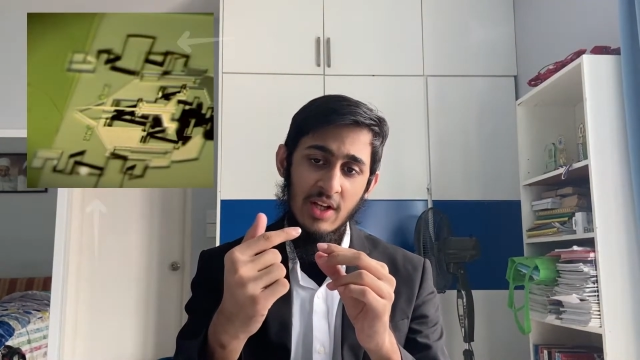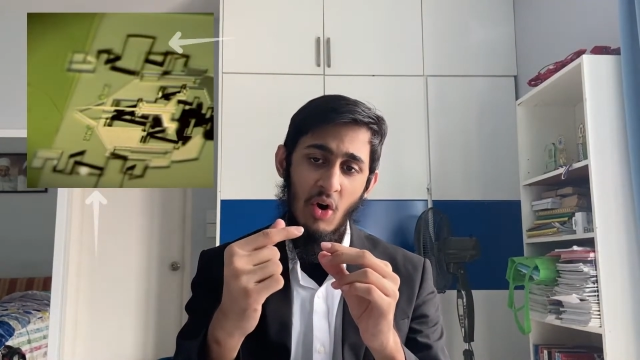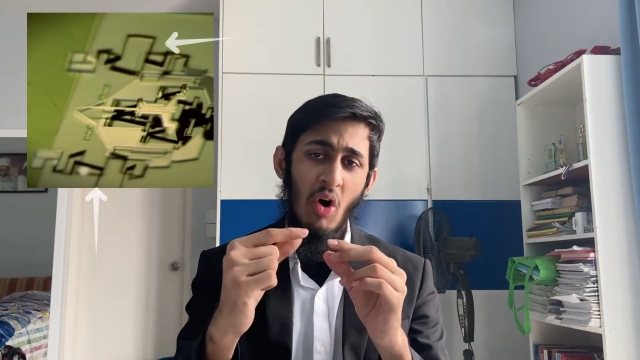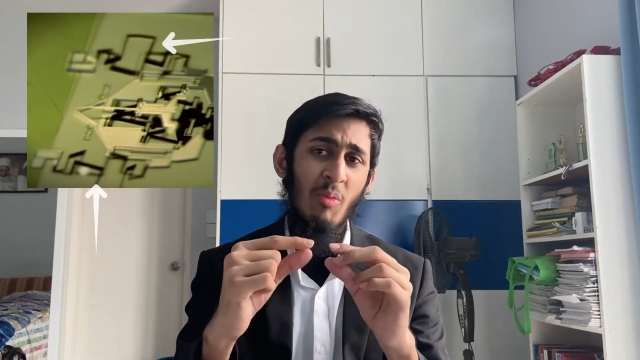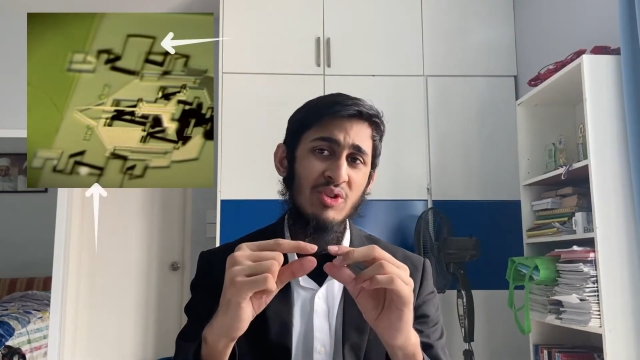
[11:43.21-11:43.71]

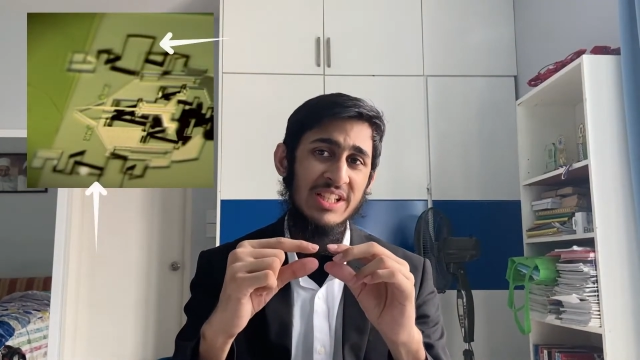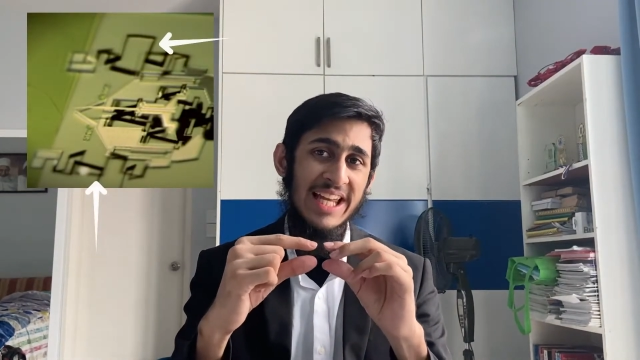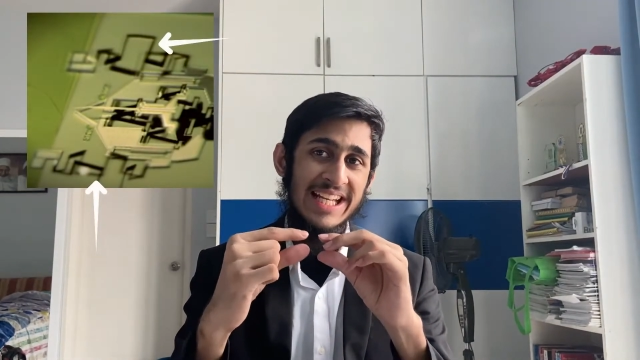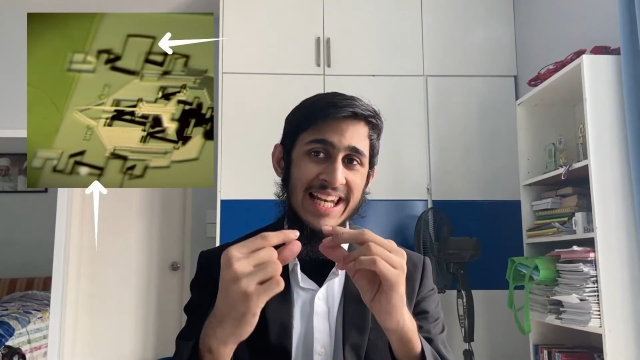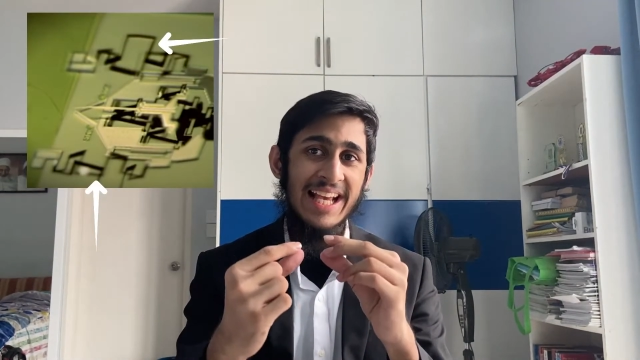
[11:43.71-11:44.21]
almost
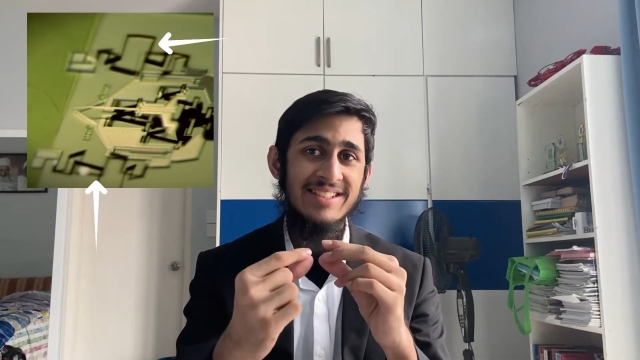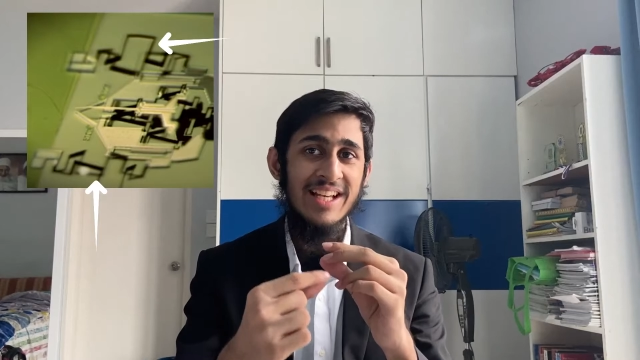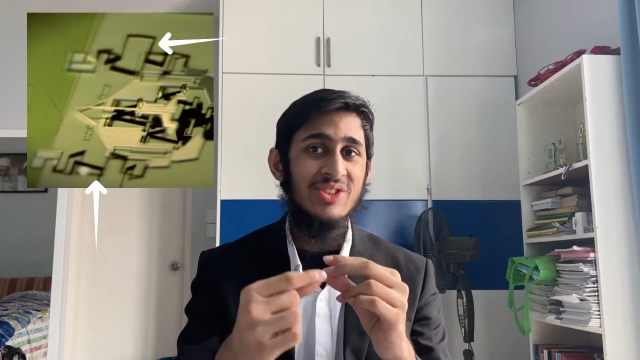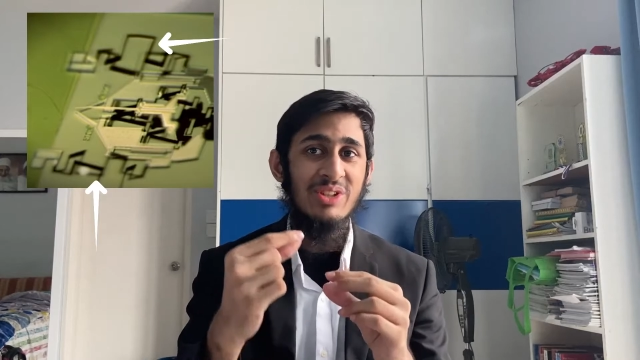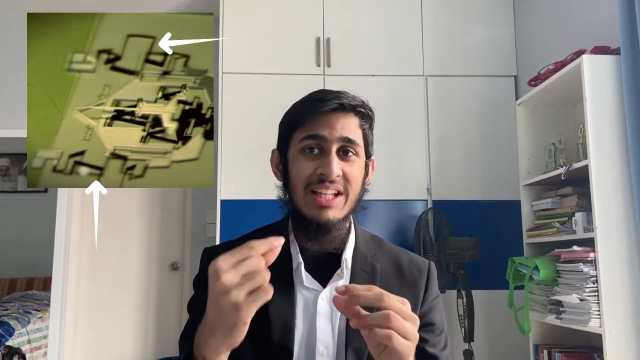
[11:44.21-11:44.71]
like legs,
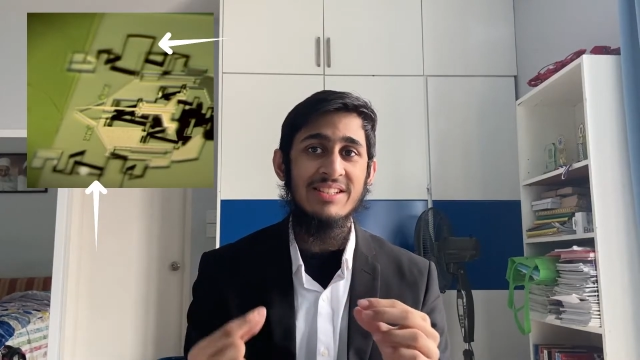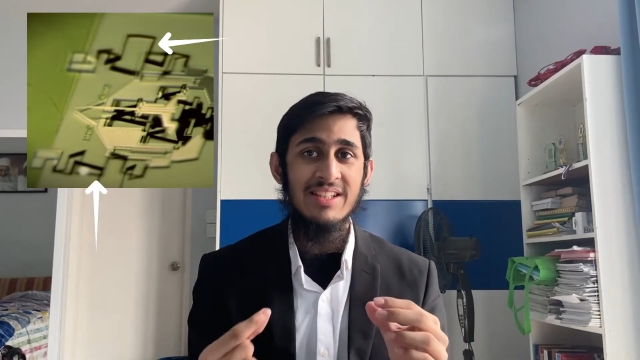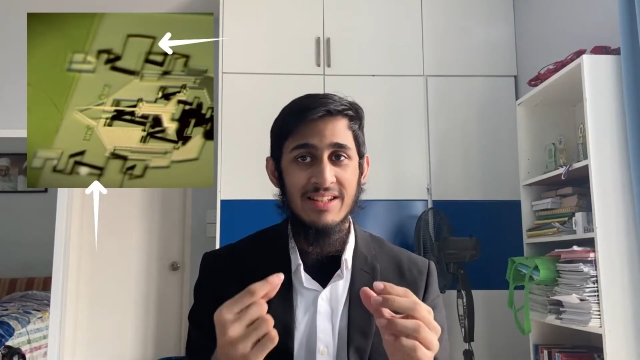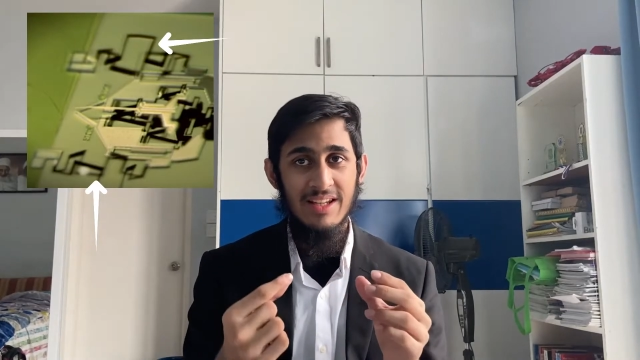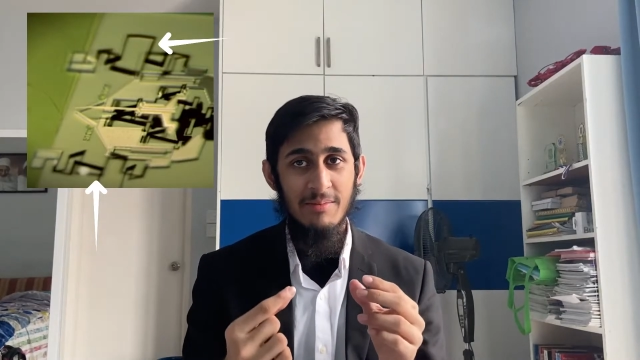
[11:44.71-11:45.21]
as you can see
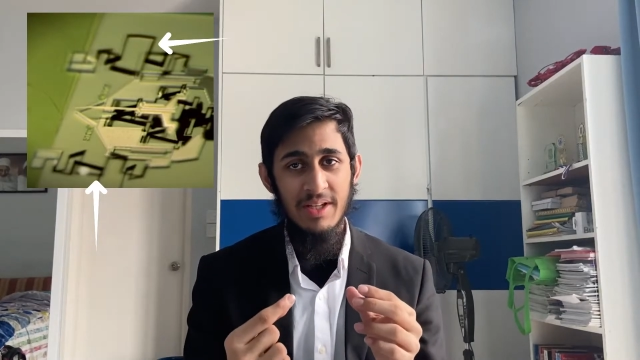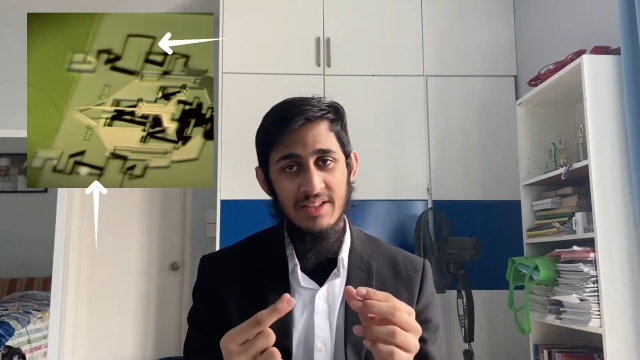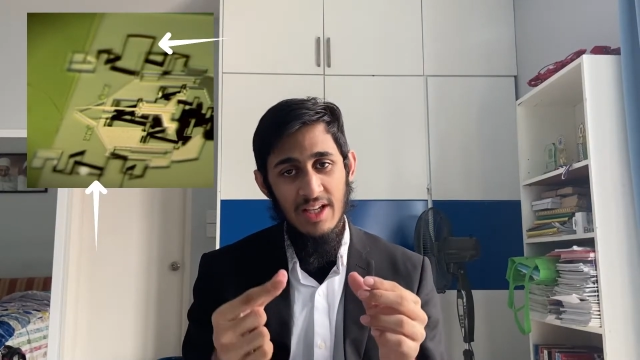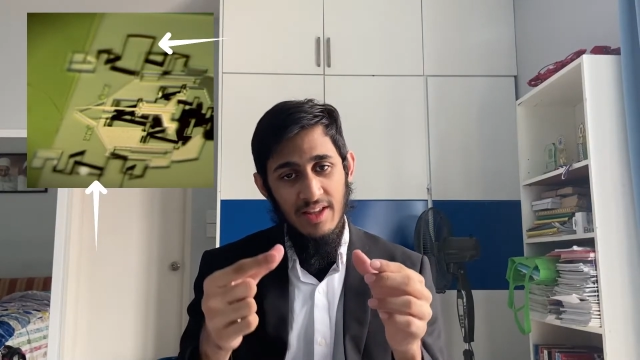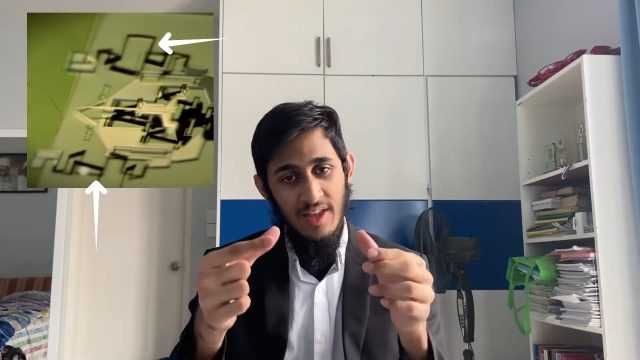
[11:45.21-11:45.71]
in the image,